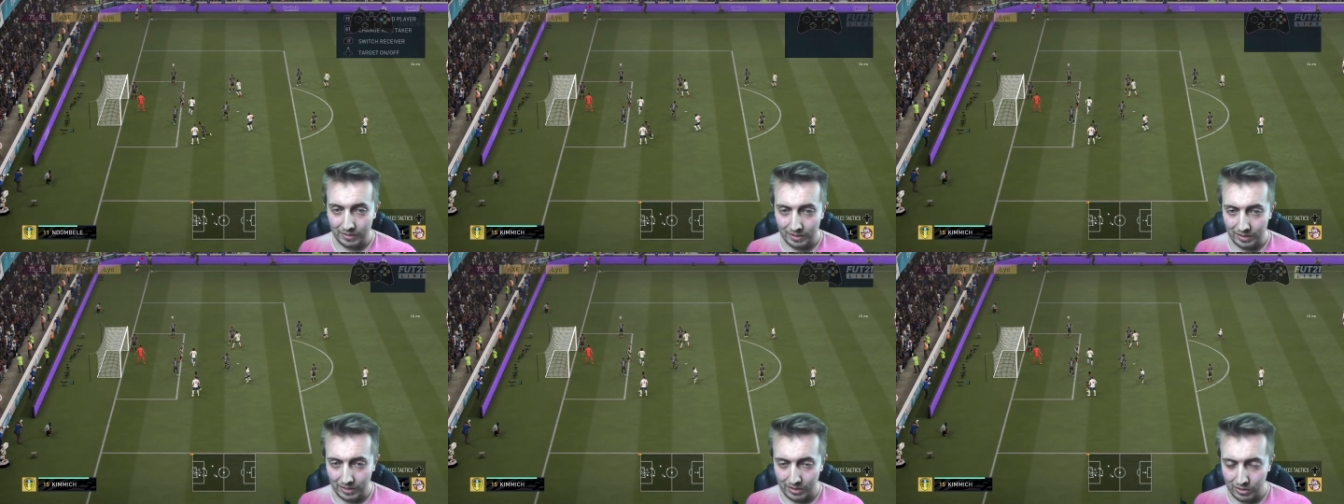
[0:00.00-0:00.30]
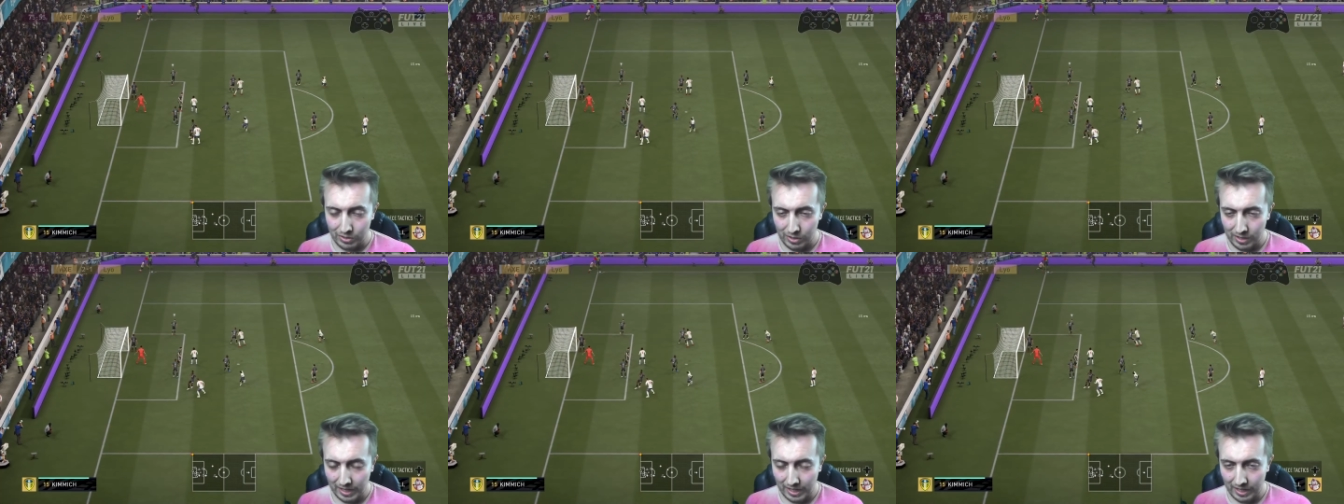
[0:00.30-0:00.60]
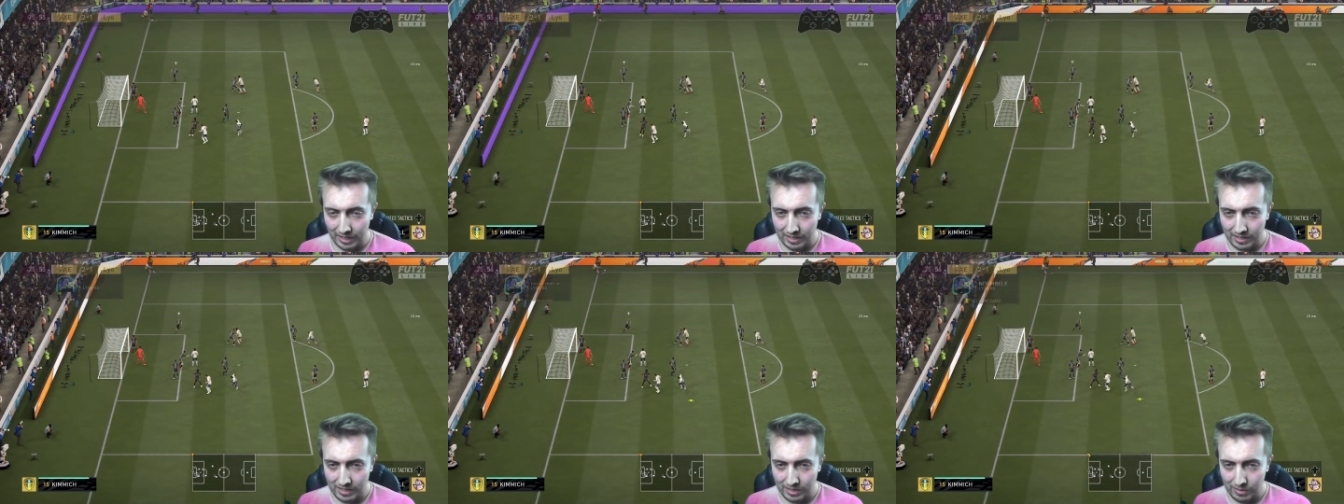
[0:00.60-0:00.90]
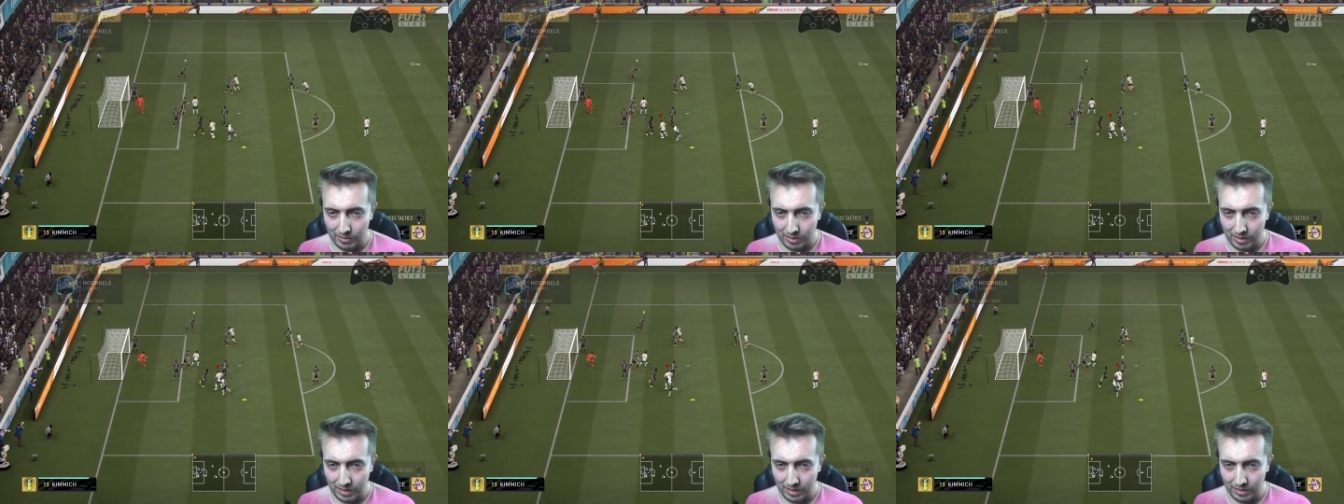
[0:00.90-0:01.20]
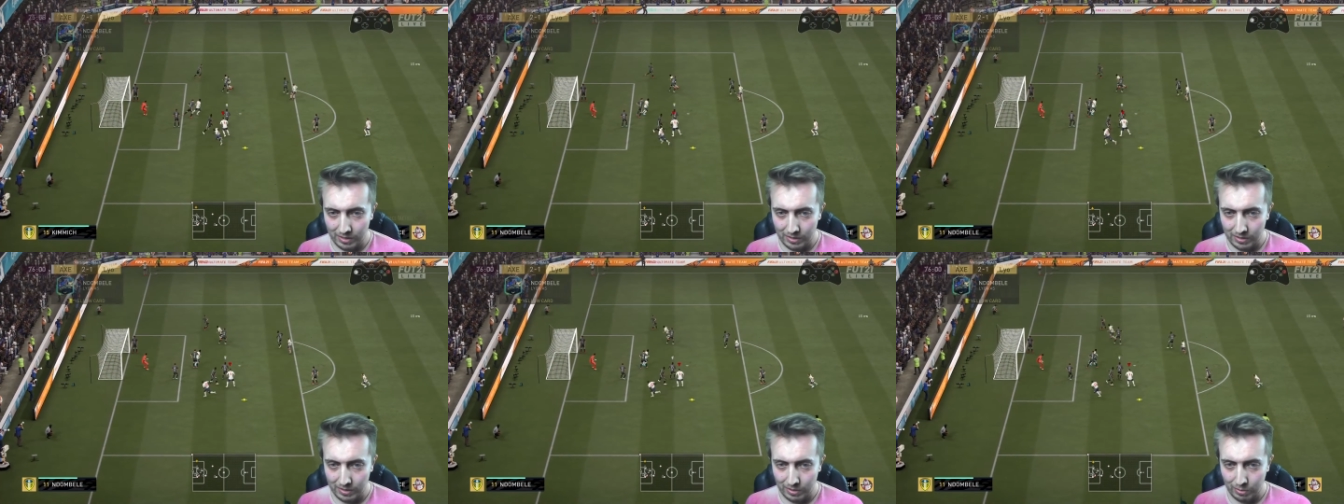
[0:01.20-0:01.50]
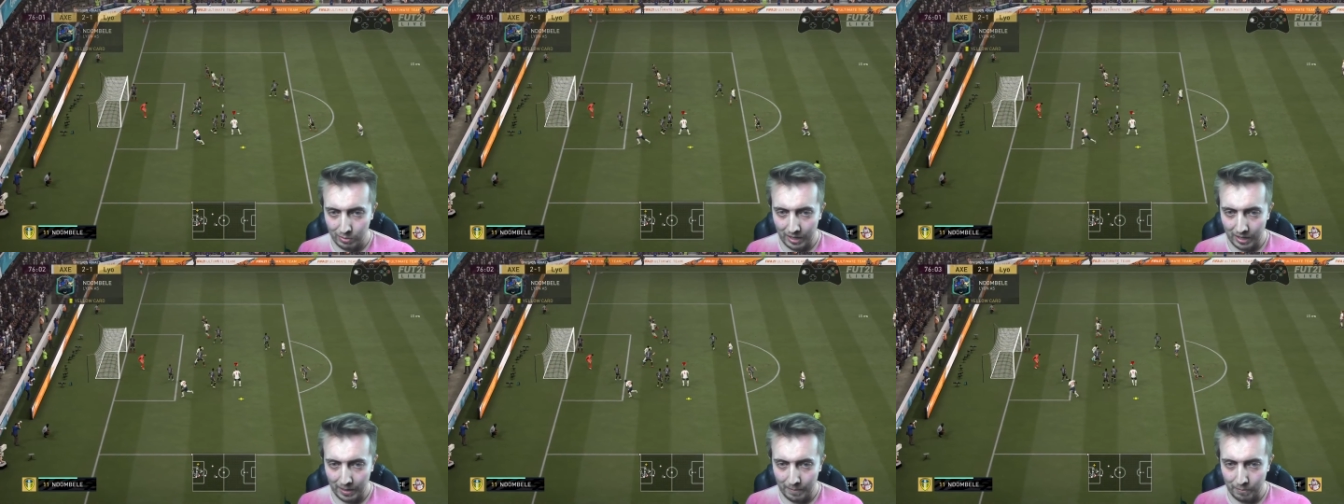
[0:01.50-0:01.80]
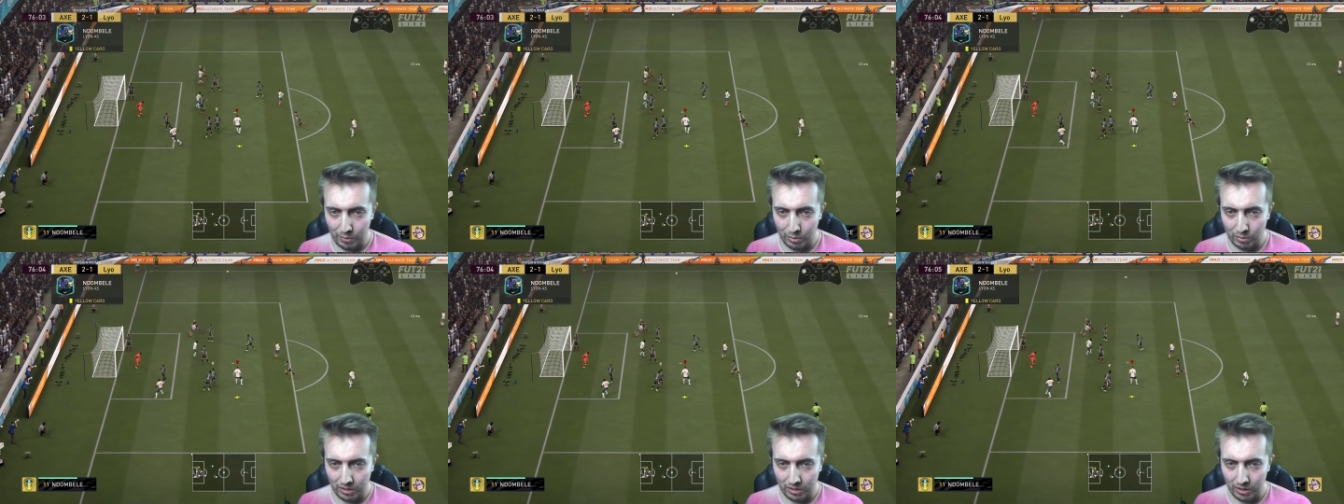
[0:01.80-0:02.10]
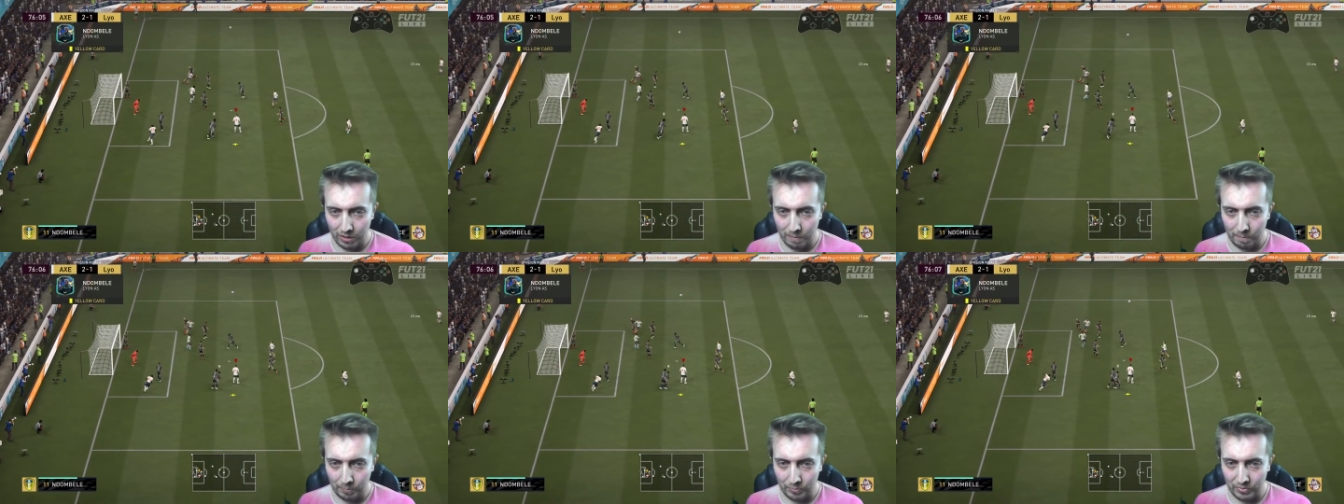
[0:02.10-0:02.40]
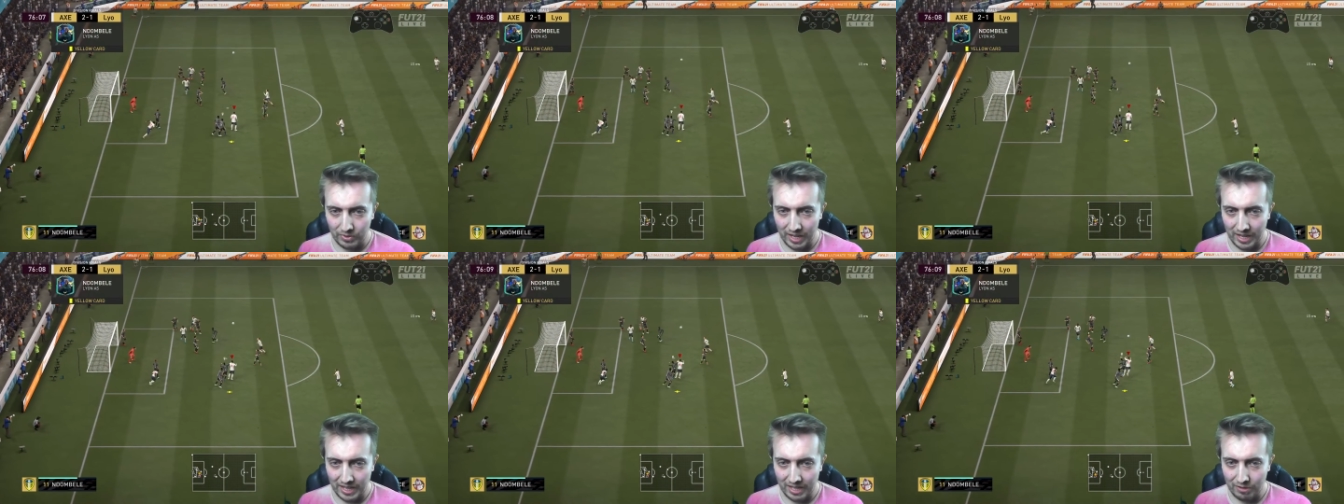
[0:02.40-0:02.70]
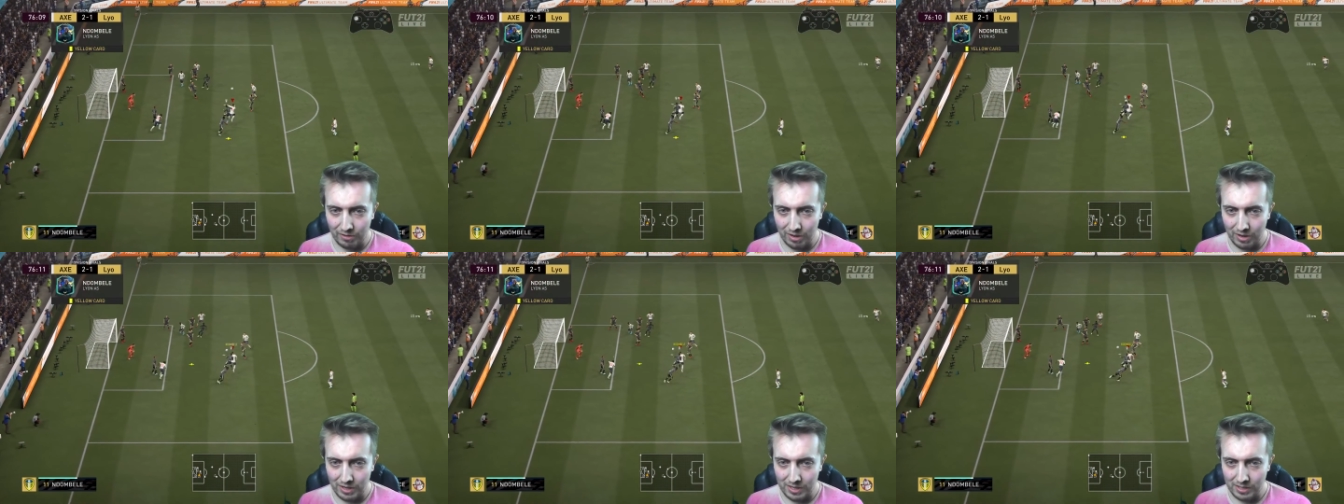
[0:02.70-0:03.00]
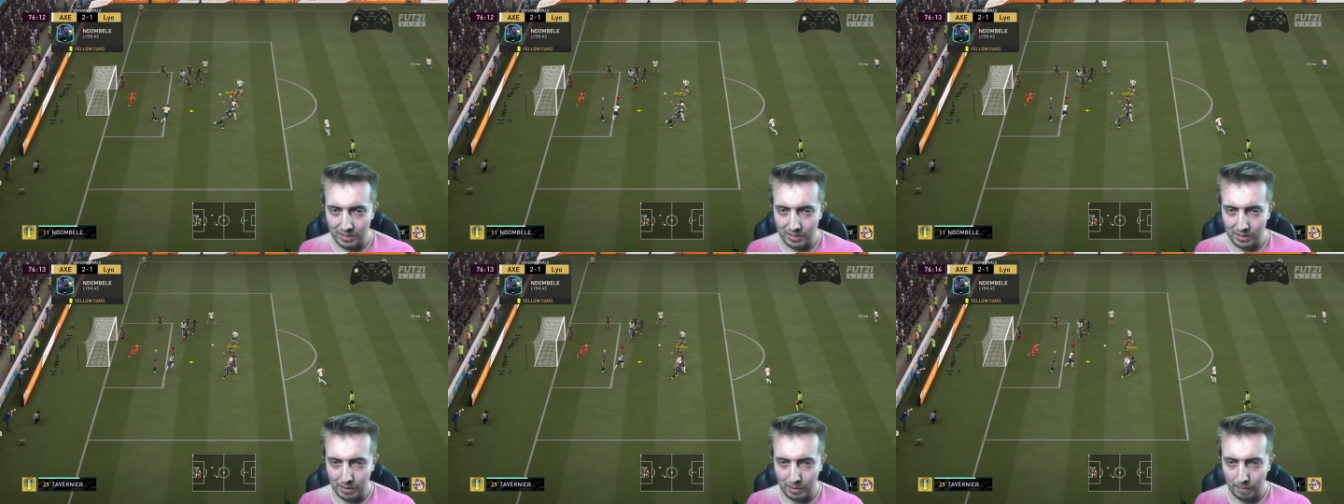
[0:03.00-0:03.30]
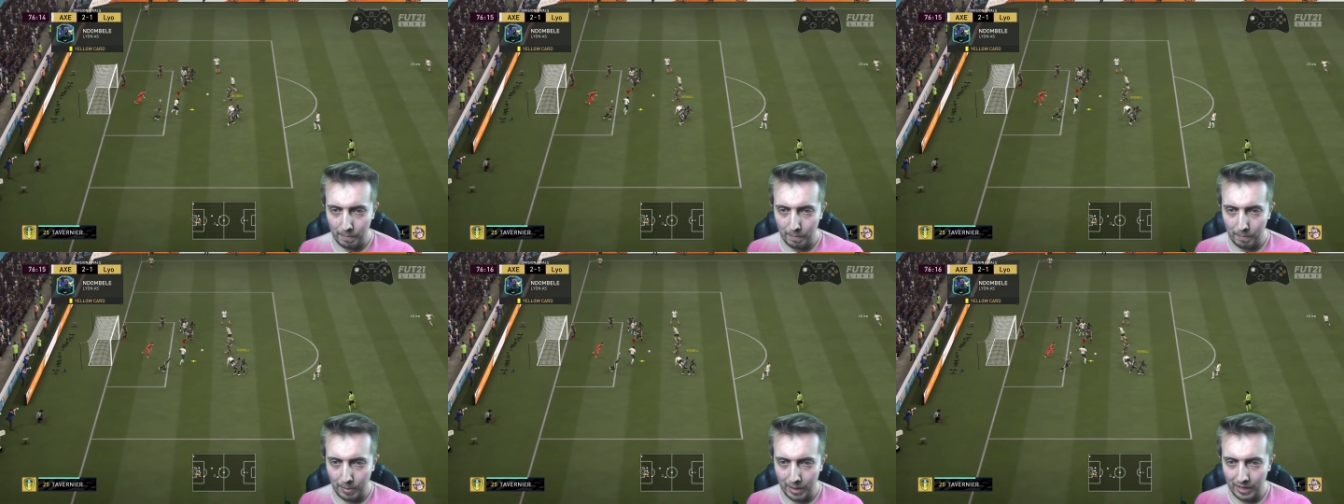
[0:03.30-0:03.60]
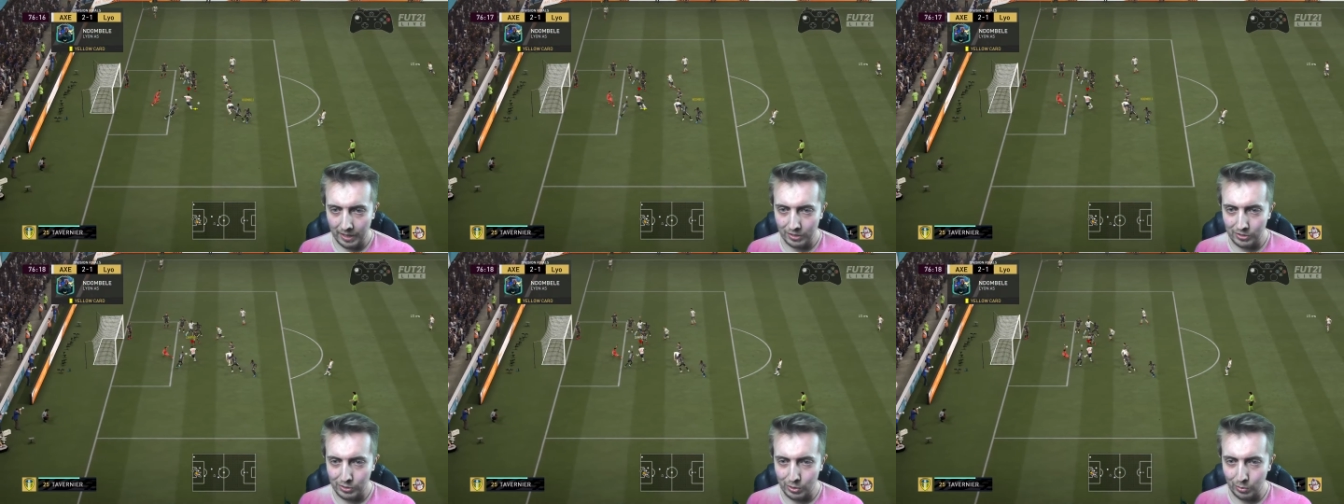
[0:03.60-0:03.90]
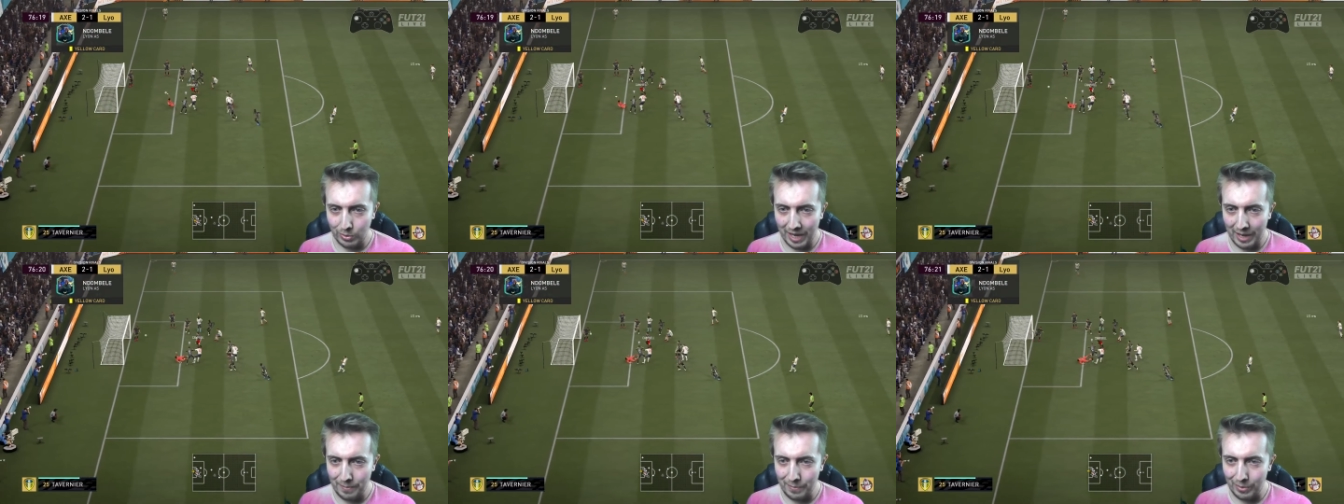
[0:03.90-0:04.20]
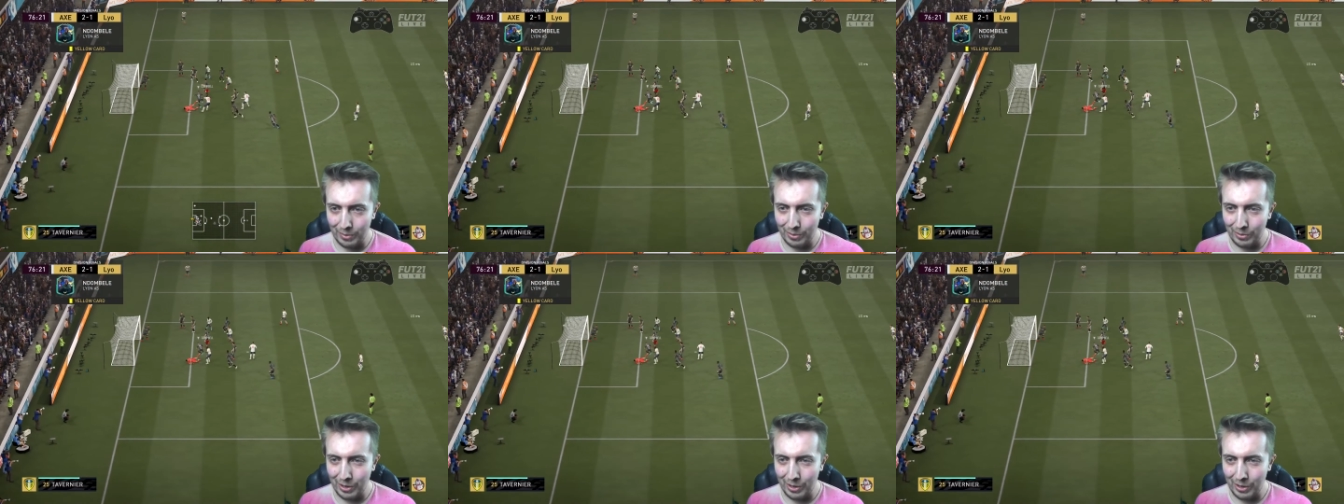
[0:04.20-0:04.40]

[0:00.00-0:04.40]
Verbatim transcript: Can try and get it to uh, Sol Campbell. Nope. Decky Rice. Bang. Sol Campbell.